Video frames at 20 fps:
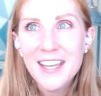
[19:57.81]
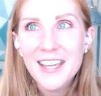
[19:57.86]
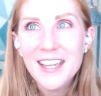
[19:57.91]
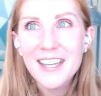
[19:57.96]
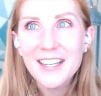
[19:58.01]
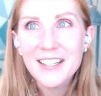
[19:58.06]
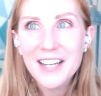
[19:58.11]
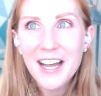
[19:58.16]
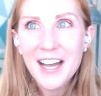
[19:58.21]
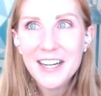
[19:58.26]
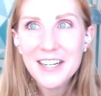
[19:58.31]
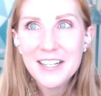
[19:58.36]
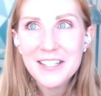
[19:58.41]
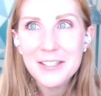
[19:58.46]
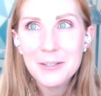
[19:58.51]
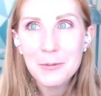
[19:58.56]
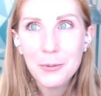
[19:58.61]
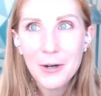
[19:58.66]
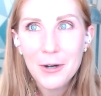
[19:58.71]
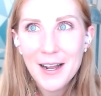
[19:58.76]
it kind of
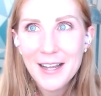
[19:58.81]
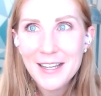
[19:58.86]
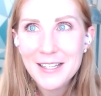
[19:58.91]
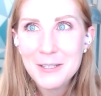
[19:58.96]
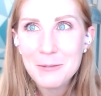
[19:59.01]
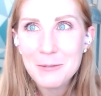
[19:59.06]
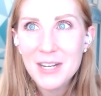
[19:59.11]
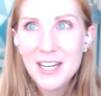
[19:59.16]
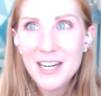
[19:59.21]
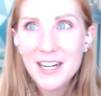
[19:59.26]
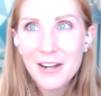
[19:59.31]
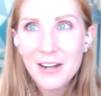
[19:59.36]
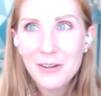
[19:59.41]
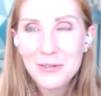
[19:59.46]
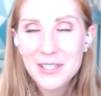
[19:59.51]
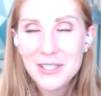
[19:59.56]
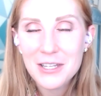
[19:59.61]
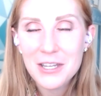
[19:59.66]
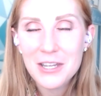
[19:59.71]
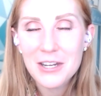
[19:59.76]
surprised me. And I
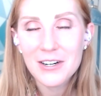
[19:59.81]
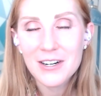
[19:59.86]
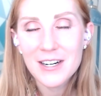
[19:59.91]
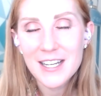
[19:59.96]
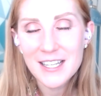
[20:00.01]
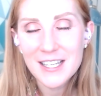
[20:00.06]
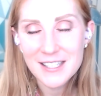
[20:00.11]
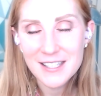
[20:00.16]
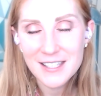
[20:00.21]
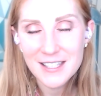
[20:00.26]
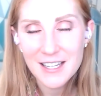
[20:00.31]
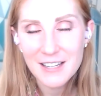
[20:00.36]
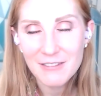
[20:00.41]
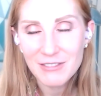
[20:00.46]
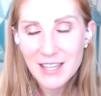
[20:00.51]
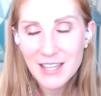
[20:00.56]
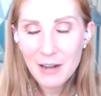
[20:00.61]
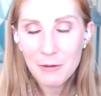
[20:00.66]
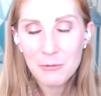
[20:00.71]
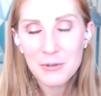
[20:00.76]
was curious if
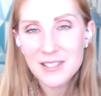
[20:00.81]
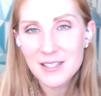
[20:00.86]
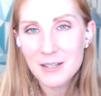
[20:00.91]
that was